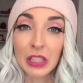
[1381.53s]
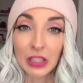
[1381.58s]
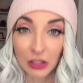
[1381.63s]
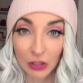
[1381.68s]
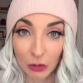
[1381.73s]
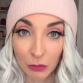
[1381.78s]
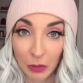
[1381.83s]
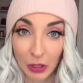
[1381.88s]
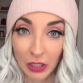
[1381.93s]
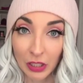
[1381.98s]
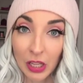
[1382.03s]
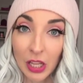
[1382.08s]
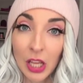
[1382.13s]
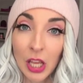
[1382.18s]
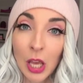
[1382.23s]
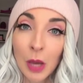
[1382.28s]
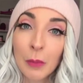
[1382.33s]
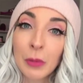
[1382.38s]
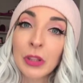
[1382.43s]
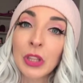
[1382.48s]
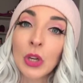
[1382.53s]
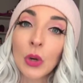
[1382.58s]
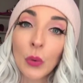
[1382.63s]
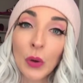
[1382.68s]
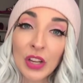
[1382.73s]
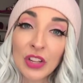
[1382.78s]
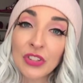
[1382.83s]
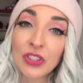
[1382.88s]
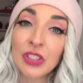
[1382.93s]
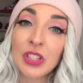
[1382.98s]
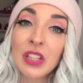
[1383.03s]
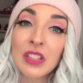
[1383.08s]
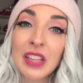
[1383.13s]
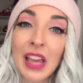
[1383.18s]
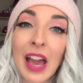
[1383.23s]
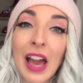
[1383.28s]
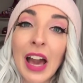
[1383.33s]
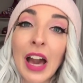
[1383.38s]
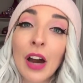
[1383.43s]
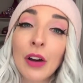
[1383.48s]
human. But the question is,
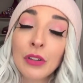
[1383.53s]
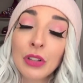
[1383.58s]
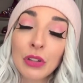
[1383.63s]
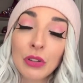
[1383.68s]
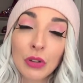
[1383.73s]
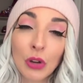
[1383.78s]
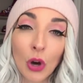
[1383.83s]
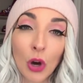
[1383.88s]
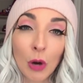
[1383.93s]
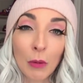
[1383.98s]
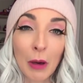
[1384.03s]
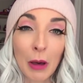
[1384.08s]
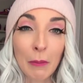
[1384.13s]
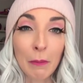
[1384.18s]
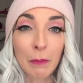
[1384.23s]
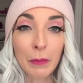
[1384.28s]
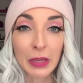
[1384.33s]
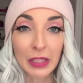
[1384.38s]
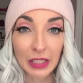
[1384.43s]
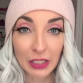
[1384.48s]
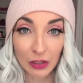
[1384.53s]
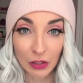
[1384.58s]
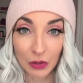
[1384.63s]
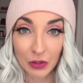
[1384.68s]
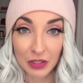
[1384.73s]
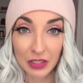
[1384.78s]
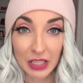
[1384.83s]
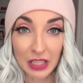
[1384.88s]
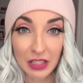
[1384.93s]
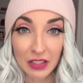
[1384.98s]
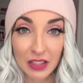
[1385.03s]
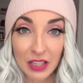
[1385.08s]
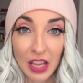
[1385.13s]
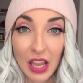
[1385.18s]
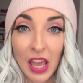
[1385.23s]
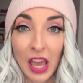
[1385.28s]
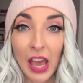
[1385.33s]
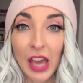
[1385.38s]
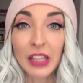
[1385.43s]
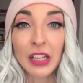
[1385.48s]
how do you go about meeting those needs?
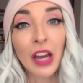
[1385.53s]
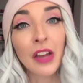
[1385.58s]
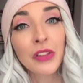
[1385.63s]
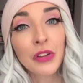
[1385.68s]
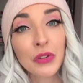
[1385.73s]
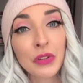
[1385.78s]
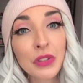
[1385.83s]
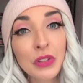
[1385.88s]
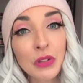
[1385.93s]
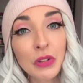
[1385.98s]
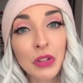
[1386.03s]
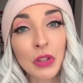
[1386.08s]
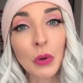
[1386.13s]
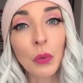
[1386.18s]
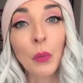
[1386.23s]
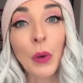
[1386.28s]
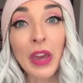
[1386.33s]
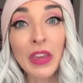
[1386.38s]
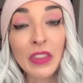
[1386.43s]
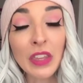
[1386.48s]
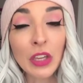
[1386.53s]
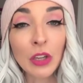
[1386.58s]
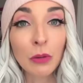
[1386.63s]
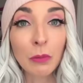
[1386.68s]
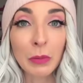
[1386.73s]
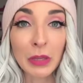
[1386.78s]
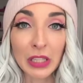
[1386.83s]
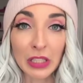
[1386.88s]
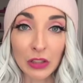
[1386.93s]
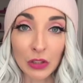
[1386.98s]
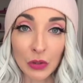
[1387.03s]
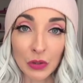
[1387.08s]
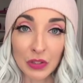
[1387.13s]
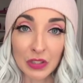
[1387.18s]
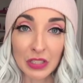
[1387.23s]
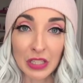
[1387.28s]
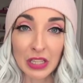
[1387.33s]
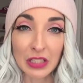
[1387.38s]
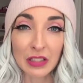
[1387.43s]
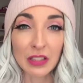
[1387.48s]
And others, the way that you're meeting those
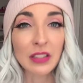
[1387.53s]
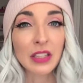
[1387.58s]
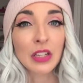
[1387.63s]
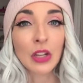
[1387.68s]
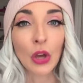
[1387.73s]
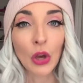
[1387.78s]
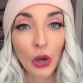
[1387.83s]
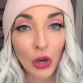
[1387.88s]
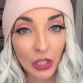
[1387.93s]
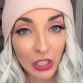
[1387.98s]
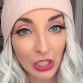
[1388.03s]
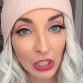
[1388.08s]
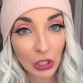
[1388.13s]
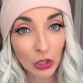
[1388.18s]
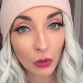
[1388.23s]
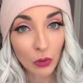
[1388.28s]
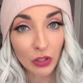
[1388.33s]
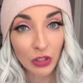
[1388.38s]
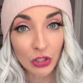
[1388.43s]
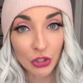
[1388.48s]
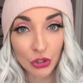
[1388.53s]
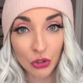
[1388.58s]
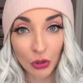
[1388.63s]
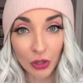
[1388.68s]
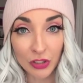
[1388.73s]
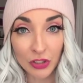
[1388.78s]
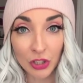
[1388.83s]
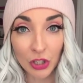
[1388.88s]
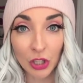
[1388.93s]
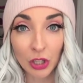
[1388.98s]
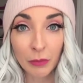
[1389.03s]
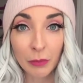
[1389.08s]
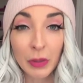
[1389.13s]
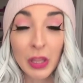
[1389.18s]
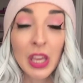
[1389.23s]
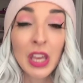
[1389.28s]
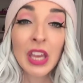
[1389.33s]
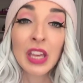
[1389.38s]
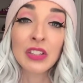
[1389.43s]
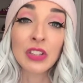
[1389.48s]
needs, is it hurting you in the short term?
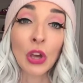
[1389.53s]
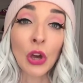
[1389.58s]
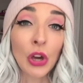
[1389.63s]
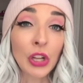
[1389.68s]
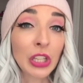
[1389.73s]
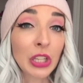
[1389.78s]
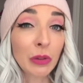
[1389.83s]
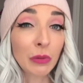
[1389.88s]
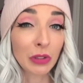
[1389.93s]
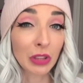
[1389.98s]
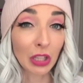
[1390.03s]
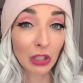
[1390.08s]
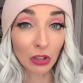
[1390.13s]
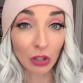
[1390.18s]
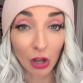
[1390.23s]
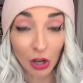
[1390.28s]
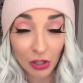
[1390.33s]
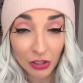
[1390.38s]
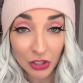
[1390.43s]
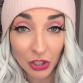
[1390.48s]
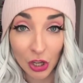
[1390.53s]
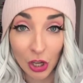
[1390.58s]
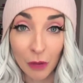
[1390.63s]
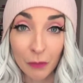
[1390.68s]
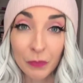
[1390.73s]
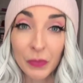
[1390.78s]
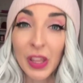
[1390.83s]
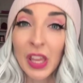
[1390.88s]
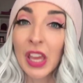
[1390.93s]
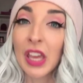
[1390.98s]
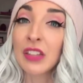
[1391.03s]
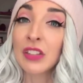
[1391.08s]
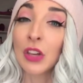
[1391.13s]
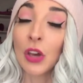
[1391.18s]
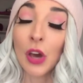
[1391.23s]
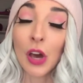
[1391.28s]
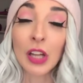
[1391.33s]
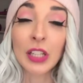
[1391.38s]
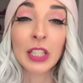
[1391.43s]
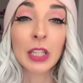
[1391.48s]
Is it hurting you in the long term? Is it
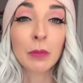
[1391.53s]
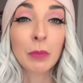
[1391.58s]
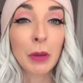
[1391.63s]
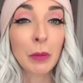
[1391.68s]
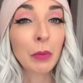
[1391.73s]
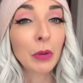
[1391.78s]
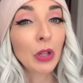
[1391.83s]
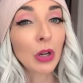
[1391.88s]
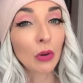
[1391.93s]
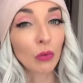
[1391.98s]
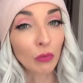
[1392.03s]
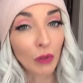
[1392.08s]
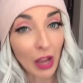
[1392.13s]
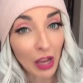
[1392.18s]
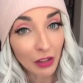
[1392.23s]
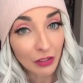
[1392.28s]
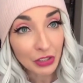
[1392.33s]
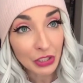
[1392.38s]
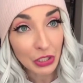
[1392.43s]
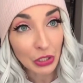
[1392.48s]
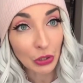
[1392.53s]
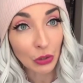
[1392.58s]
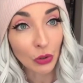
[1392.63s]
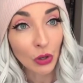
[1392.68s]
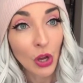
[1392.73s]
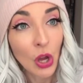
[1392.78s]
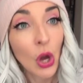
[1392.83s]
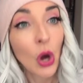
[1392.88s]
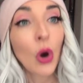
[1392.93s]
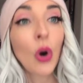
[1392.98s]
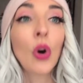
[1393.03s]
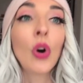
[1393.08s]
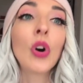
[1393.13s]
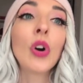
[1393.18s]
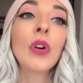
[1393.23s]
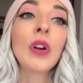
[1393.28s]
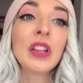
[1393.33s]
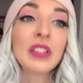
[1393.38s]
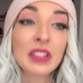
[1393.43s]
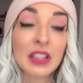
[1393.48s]
hurting the people around you?
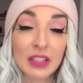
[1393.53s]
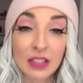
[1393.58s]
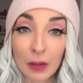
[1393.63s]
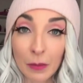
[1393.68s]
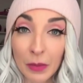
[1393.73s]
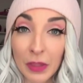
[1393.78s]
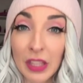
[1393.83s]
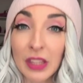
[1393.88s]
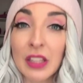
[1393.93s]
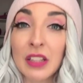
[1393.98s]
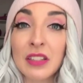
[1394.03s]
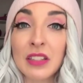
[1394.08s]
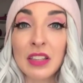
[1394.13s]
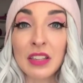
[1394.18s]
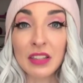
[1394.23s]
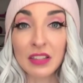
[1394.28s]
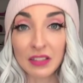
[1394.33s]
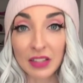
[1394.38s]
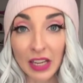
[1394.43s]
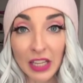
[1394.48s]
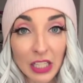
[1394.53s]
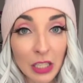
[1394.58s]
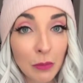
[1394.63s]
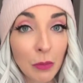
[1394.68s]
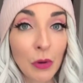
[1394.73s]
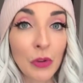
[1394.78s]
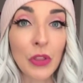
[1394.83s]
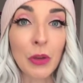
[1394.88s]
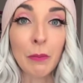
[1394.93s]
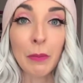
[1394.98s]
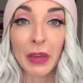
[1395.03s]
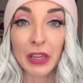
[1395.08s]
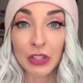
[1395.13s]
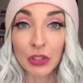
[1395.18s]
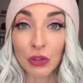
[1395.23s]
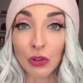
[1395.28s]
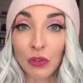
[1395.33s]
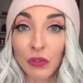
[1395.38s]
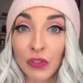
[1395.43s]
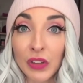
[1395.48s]
Or is it something that's sustainable, that
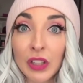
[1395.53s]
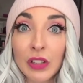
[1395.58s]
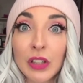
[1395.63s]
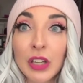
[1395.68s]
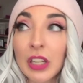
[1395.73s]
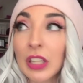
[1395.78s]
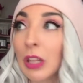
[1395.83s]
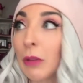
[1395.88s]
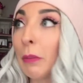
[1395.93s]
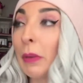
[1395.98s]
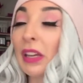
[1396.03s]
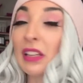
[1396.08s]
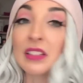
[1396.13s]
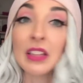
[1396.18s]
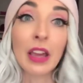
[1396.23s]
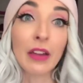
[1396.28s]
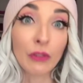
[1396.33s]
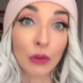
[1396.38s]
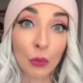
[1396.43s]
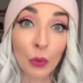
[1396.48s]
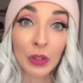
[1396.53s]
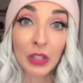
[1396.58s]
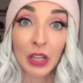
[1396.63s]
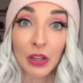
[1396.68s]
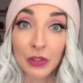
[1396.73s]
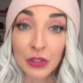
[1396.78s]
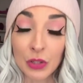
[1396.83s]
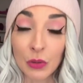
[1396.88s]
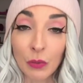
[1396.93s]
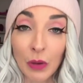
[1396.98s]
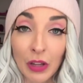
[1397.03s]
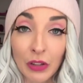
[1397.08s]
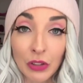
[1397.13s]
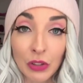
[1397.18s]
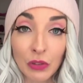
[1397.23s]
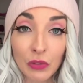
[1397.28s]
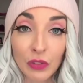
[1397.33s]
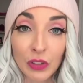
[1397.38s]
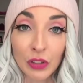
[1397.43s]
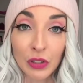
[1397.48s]
makes you feel good, that makes everyone else around
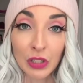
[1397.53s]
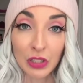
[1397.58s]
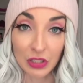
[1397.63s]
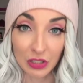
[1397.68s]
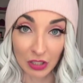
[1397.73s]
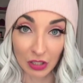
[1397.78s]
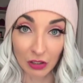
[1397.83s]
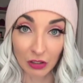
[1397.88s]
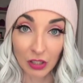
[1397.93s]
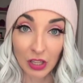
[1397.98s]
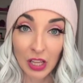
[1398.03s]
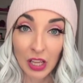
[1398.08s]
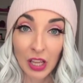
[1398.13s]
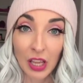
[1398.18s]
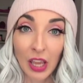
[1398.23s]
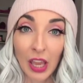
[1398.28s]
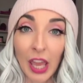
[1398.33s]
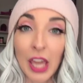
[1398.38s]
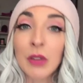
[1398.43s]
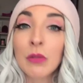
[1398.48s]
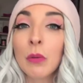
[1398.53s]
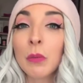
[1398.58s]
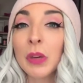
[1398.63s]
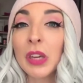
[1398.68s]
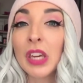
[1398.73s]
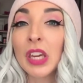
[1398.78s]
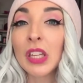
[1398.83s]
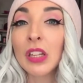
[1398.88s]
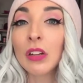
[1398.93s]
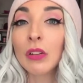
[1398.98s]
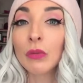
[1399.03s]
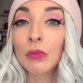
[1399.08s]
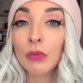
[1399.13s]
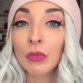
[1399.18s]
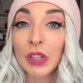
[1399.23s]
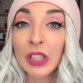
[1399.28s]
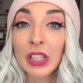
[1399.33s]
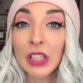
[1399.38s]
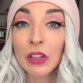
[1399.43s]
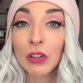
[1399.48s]
you feel good too? And when we can
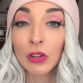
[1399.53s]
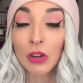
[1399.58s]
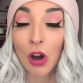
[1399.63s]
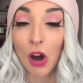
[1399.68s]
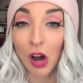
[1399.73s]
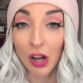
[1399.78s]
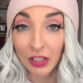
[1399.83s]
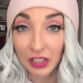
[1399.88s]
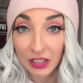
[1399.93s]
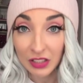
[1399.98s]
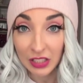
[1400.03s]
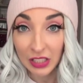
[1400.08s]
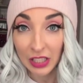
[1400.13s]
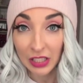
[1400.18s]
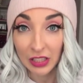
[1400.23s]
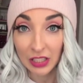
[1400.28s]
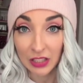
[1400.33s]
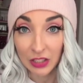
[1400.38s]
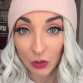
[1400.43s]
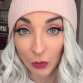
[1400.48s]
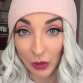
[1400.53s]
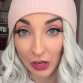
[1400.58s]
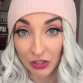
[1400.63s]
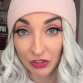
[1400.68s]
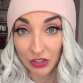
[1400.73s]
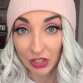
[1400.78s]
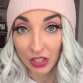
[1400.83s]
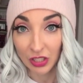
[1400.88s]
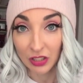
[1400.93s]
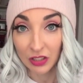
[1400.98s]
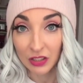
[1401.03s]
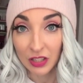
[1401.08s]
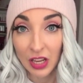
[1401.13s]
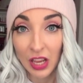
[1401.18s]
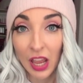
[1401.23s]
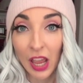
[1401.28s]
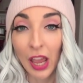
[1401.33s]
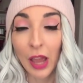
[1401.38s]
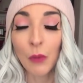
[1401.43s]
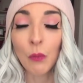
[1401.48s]
really look honestly at these questions
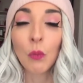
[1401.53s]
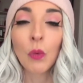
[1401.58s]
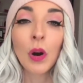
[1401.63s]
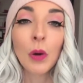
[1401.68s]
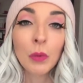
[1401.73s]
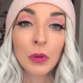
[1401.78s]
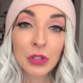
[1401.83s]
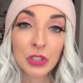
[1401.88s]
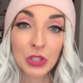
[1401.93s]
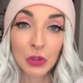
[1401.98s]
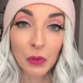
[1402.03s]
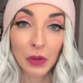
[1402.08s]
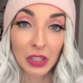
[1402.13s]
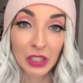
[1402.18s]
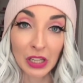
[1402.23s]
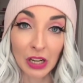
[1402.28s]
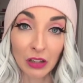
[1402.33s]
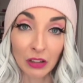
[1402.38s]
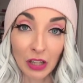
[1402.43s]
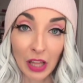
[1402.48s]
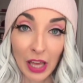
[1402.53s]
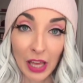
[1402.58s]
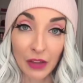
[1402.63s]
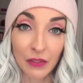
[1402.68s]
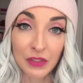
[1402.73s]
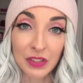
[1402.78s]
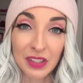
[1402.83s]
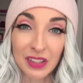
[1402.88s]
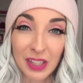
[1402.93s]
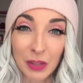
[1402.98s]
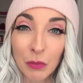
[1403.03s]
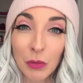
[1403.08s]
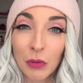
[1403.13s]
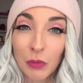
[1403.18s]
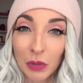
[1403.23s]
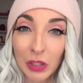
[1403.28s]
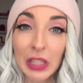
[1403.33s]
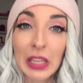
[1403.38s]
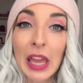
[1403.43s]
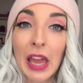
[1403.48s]
and what we're doing in our lives, then we
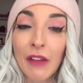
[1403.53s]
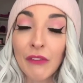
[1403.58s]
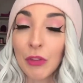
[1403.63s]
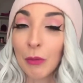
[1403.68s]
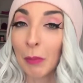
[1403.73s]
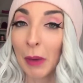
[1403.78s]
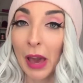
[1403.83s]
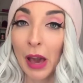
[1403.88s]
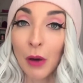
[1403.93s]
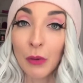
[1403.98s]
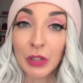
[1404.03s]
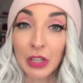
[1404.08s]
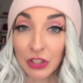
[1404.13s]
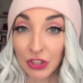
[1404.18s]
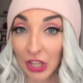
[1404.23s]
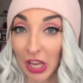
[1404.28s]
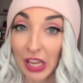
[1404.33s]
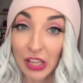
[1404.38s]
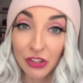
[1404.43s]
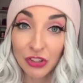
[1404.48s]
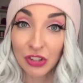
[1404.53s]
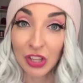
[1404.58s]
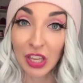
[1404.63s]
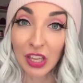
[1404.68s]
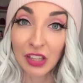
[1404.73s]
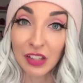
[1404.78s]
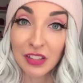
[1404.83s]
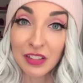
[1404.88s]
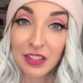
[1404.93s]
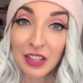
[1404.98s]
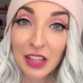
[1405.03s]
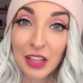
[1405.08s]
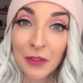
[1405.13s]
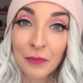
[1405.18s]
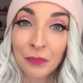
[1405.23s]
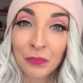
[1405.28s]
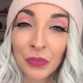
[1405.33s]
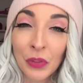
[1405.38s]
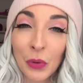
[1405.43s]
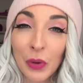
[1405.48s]
really have the power to change things.
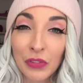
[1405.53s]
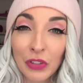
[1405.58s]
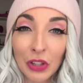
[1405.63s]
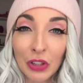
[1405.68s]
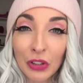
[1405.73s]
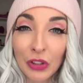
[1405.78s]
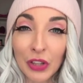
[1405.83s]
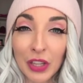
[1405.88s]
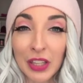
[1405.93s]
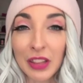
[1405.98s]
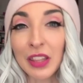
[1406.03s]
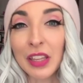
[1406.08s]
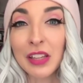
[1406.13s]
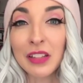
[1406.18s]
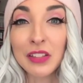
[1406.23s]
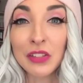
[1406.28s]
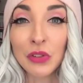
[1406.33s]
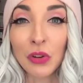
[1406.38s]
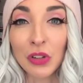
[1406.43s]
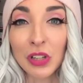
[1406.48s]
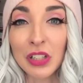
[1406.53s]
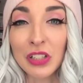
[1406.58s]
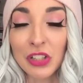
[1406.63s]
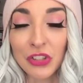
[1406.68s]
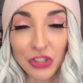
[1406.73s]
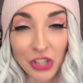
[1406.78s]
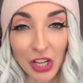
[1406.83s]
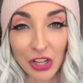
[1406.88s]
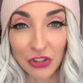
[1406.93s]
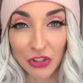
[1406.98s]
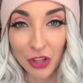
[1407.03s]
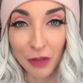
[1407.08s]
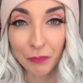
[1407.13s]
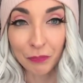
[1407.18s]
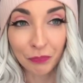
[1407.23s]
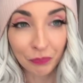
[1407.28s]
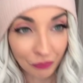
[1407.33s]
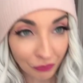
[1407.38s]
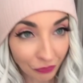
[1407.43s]
We have to look at things in order to change them.